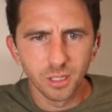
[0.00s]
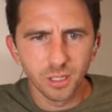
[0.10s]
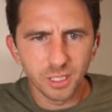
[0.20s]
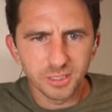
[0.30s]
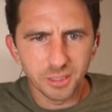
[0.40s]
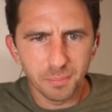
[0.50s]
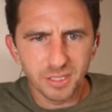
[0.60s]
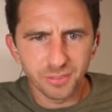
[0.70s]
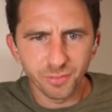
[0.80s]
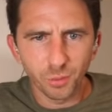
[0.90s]
Let's see,
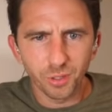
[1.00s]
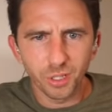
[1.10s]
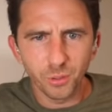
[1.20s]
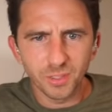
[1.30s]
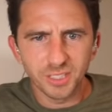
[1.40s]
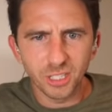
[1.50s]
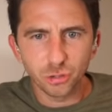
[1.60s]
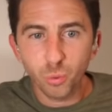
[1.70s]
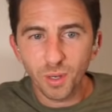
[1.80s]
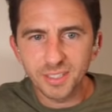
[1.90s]
Miss Florida U S A
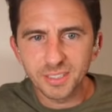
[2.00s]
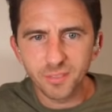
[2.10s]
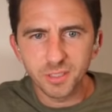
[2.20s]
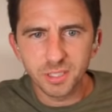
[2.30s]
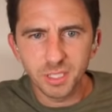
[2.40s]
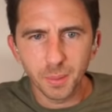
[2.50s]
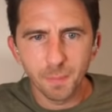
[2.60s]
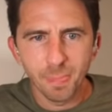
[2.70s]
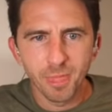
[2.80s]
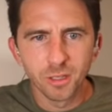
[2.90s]
twenty seventeen.
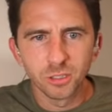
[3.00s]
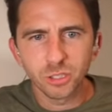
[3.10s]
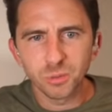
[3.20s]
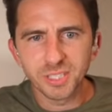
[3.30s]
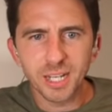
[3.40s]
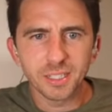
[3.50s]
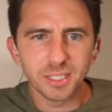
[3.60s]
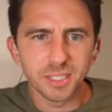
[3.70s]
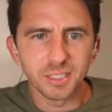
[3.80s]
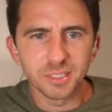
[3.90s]
So
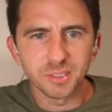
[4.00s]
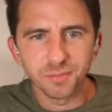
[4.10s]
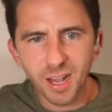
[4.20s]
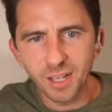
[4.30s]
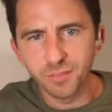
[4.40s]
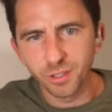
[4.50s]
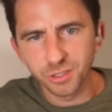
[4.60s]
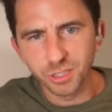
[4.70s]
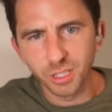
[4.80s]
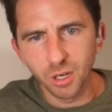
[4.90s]
technically, this is five
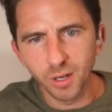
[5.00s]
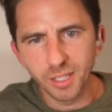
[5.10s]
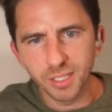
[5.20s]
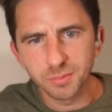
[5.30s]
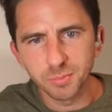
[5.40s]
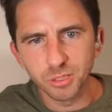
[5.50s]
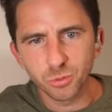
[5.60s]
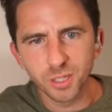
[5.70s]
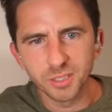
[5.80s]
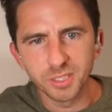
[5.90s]
years ago. I guess Miss
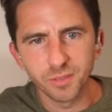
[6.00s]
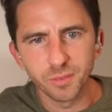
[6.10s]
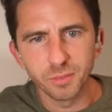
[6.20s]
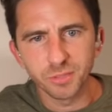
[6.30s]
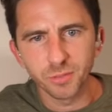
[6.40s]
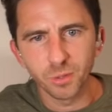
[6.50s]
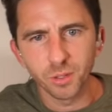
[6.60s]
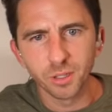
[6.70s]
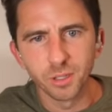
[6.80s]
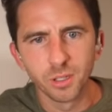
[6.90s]
twenty-seven, Miss
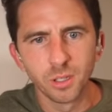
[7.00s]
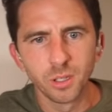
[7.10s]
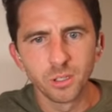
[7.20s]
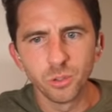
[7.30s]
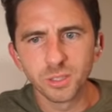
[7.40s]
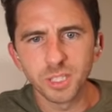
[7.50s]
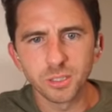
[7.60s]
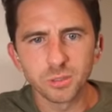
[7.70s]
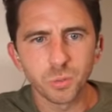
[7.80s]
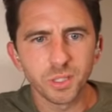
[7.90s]
Florida U S A
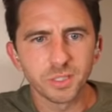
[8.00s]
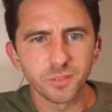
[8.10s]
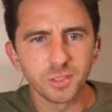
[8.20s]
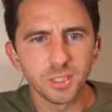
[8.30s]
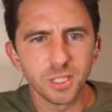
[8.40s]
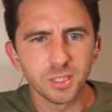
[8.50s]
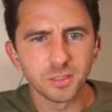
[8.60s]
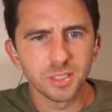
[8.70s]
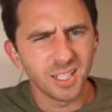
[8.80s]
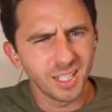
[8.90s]
twenty seventeen, they
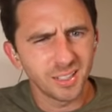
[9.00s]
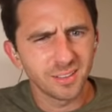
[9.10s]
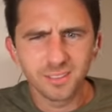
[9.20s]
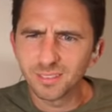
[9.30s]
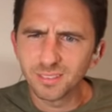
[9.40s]
did it